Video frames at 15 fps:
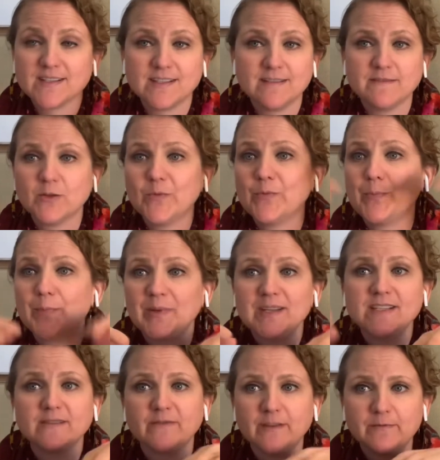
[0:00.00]
and if so,
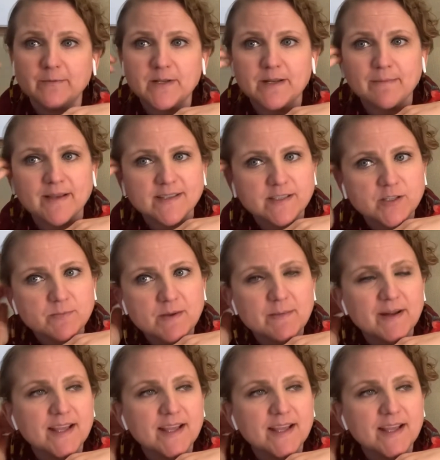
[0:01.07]
please feel free to message me.